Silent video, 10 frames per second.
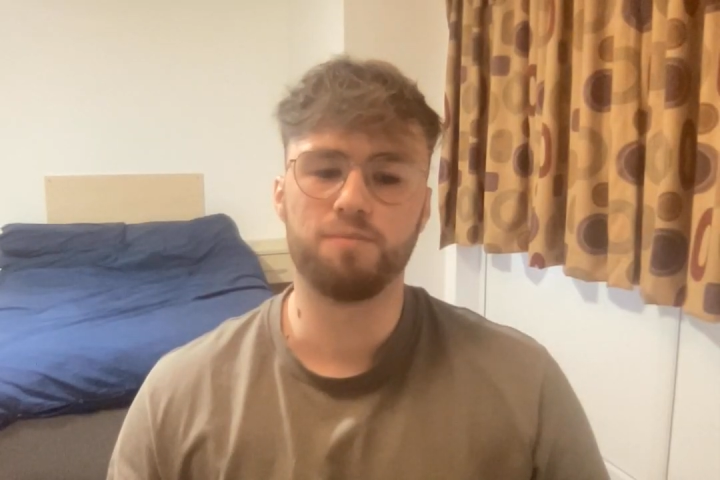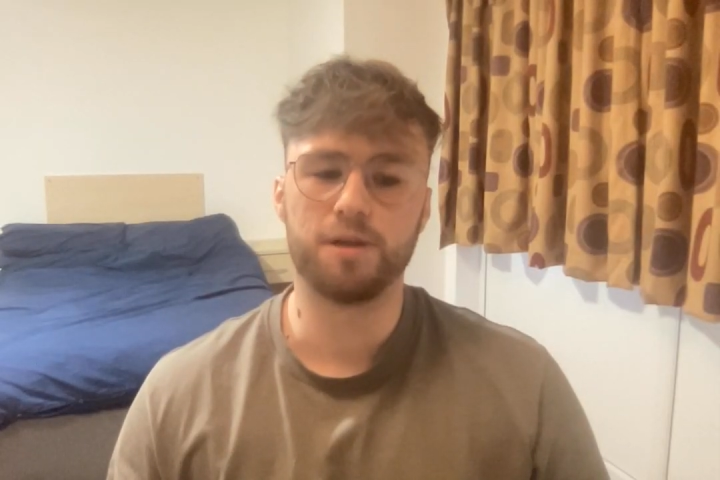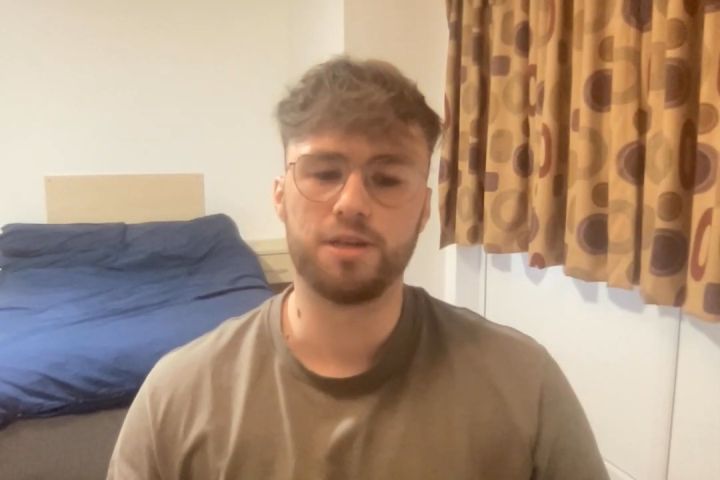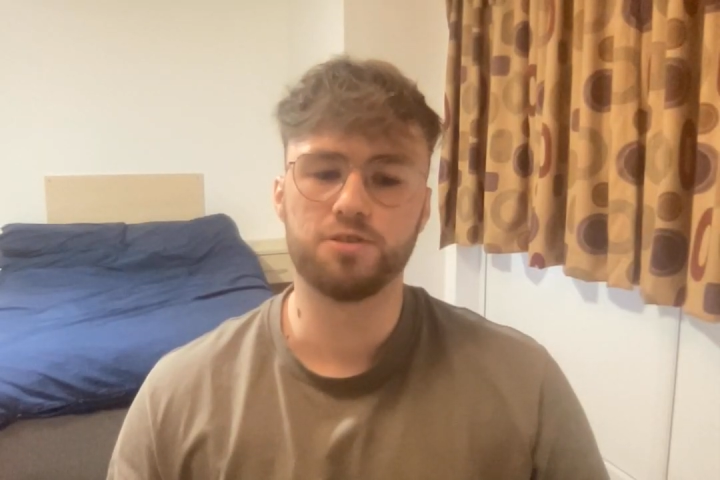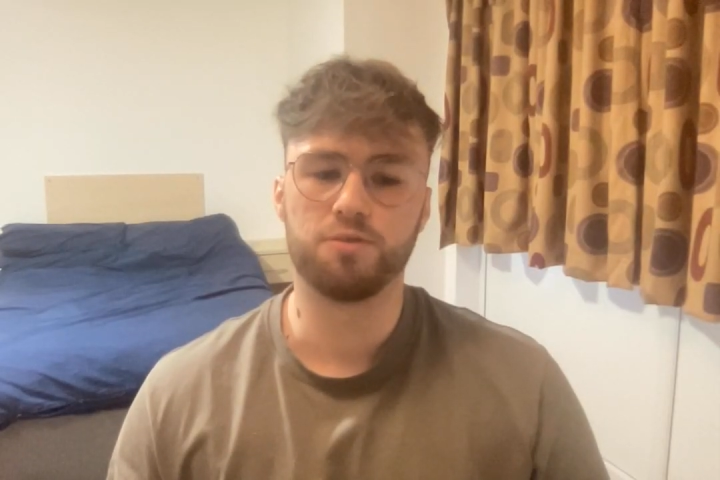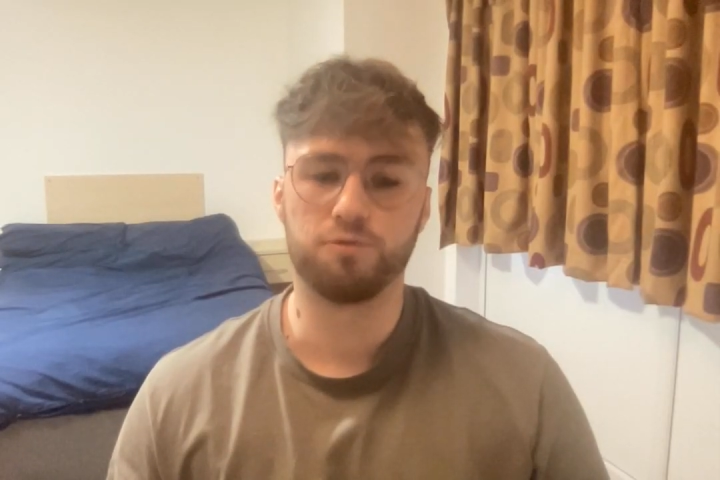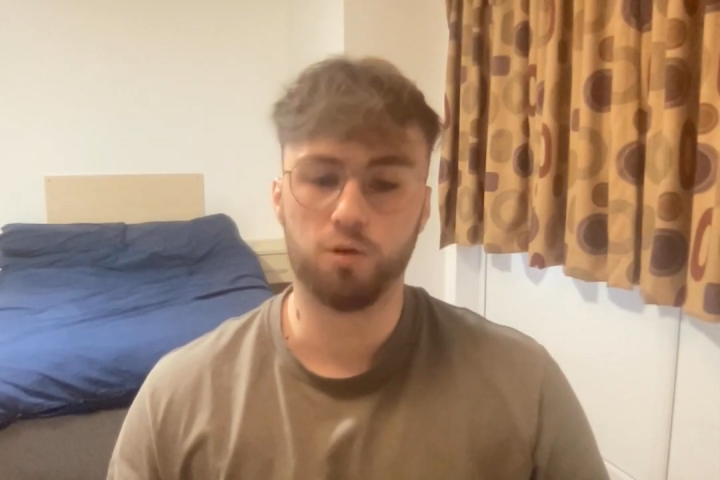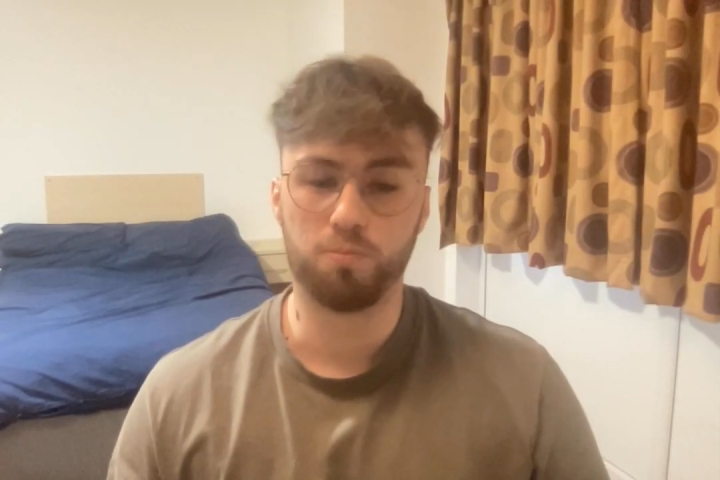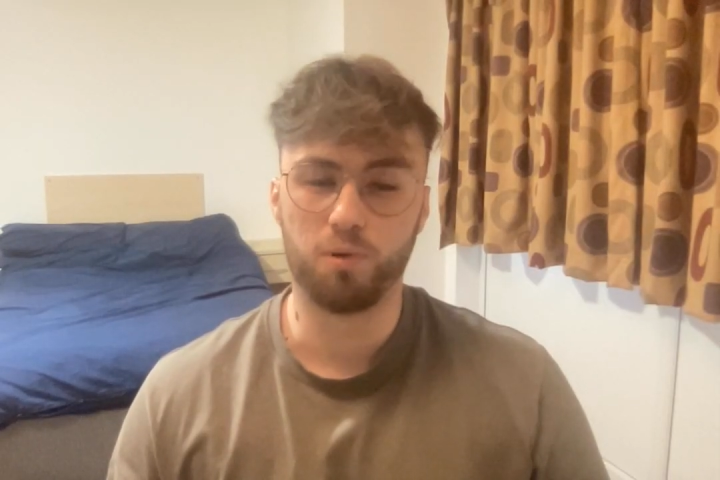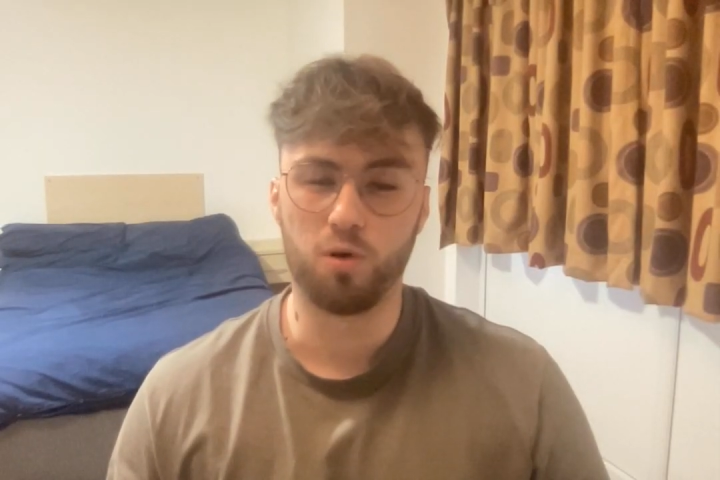minutes of
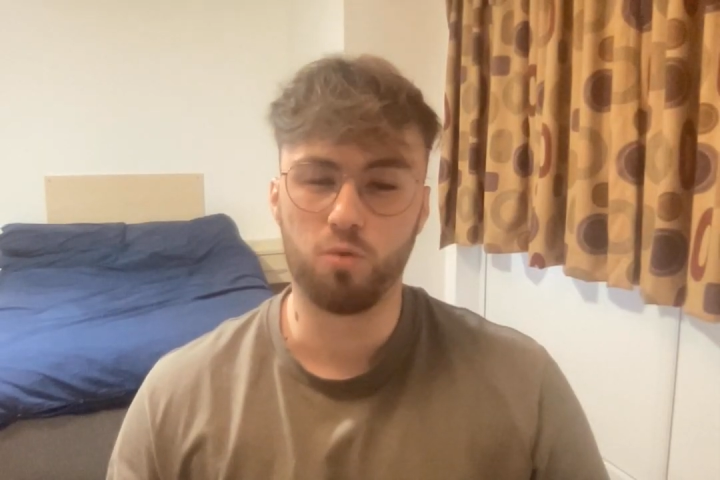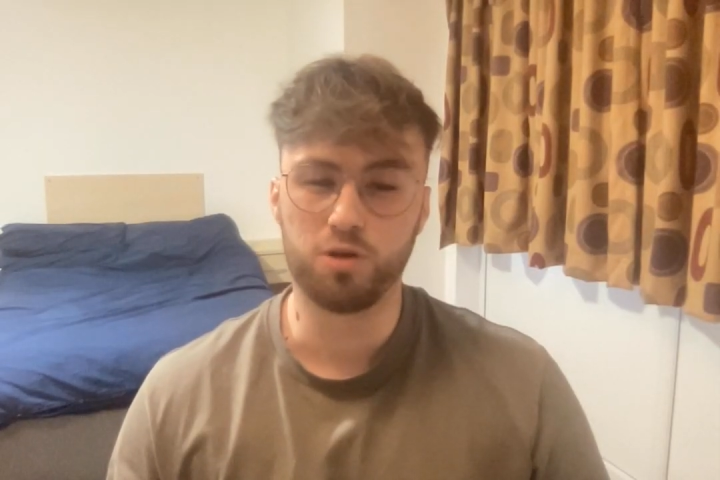football,